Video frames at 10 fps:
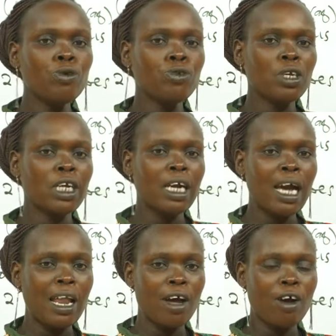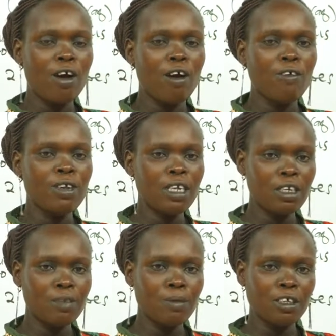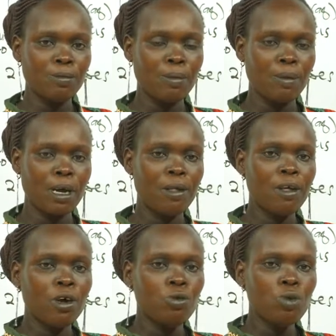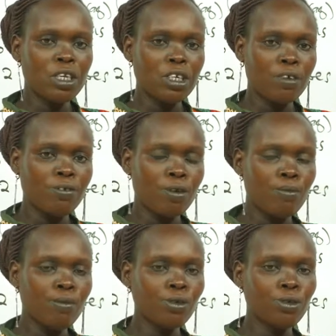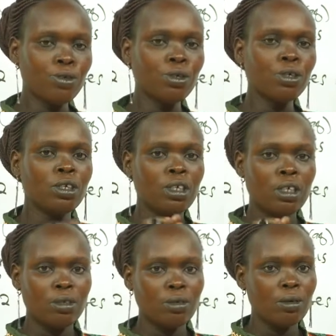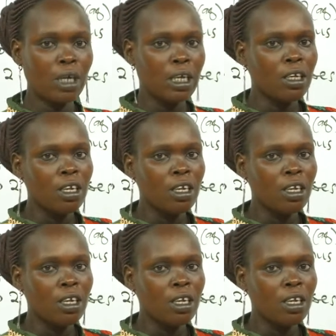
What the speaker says: So the color of the litmus paper will turn from blue to red.